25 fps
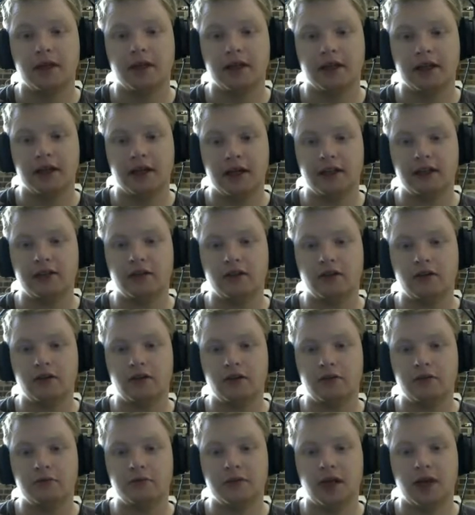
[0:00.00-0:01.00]
Yes, I call
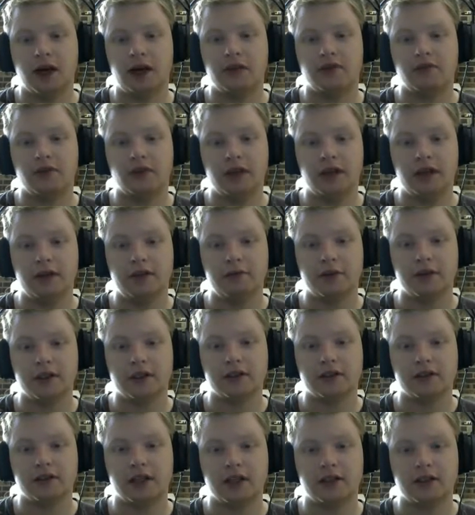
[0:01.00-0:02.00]
him Darth Vader
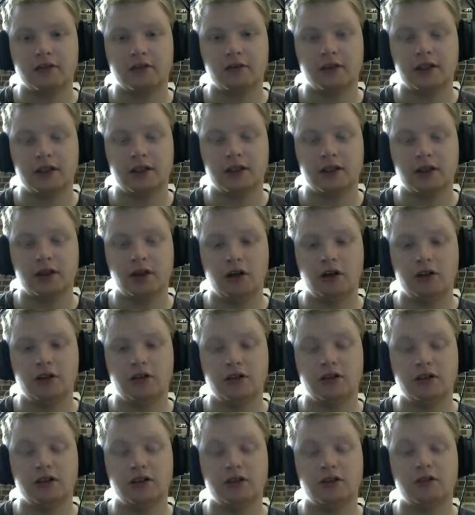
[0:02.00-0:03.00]
because that's when he turned
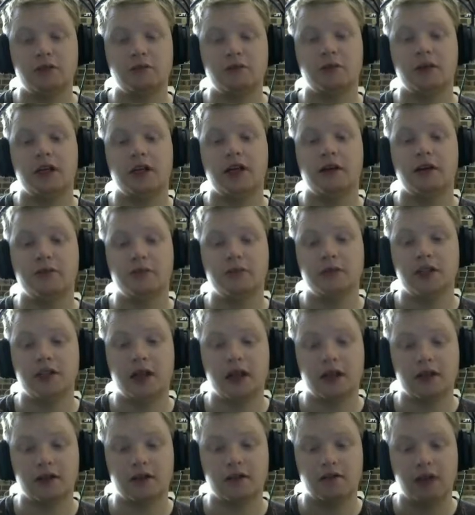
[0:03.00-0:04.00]
to become
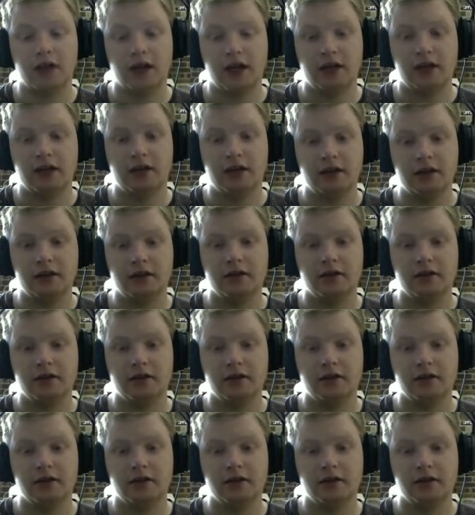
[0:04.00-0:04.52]
Darth Vader.